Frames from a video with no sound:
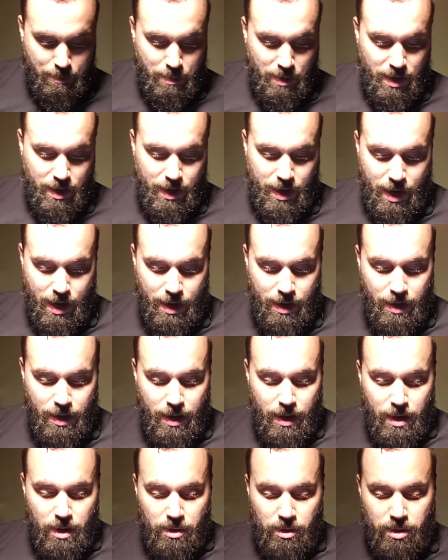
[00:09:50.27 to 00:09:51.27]
But
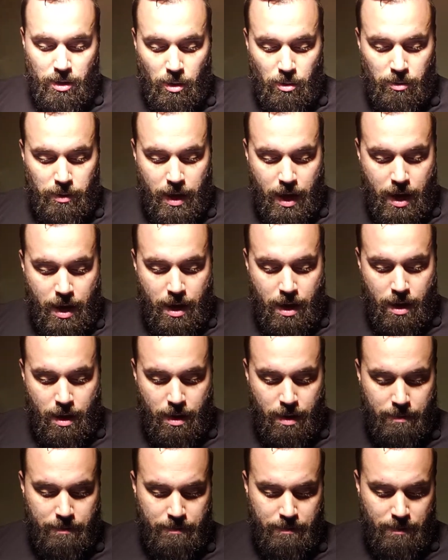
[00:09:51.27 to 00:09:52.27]
so
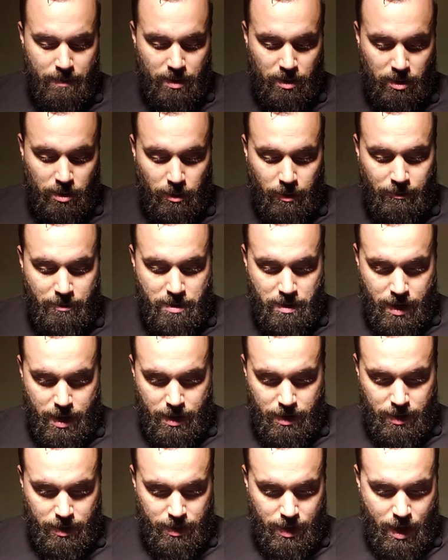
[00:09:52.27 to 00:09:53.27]
if you
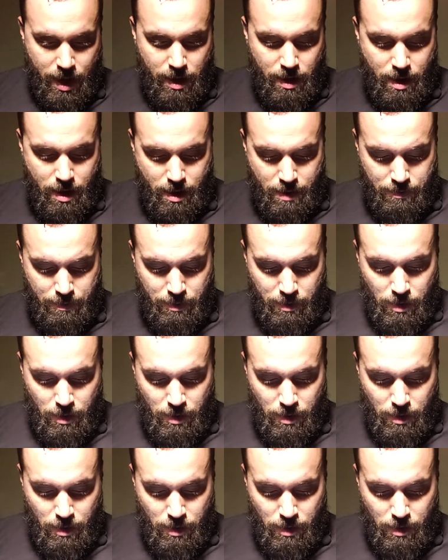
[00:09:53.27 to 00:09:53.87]
guys sign up,